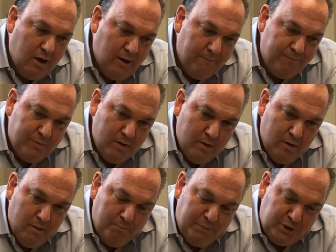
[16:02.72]

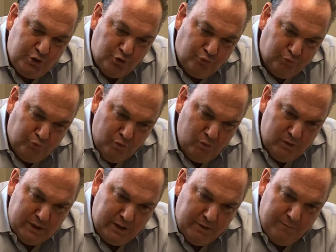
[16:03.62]
But
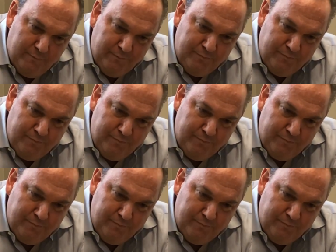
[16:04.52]
truly,